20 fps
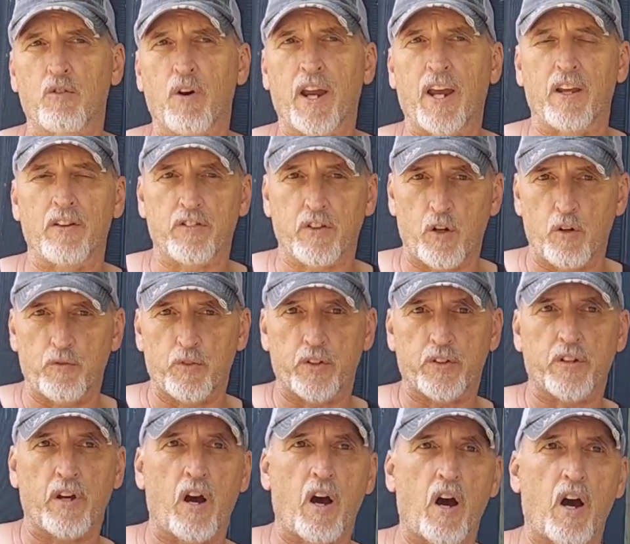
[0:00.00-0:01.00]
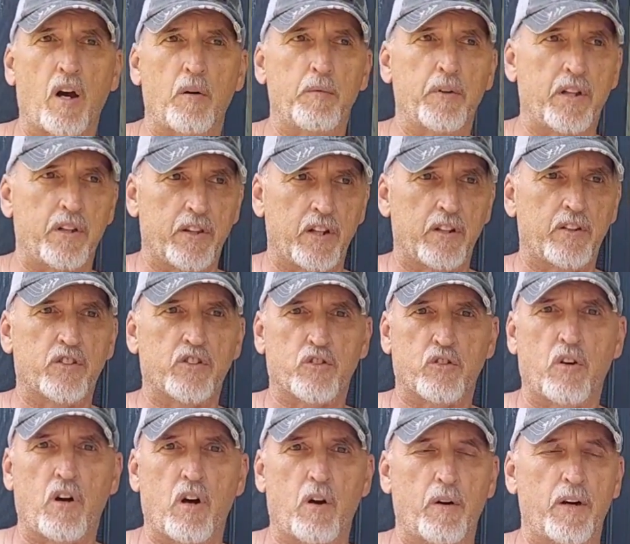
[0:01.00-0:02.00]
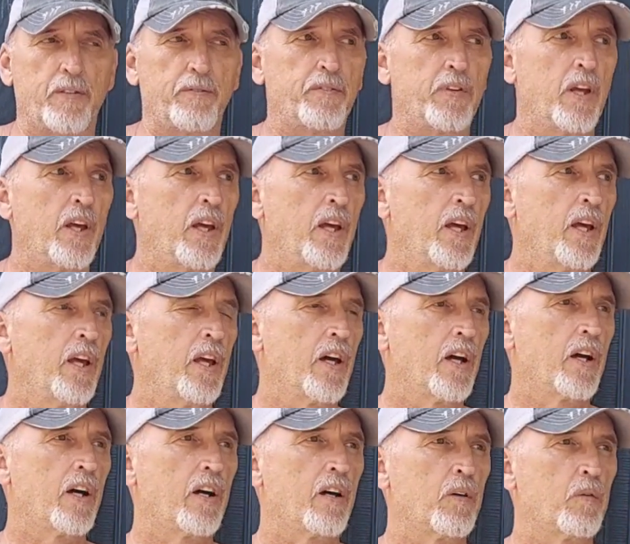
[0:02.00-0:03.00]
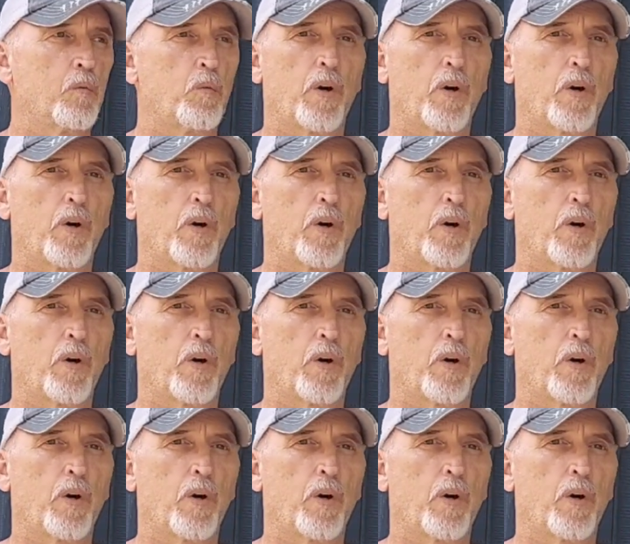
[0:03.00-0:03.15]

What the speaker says: grass over top and then straw it.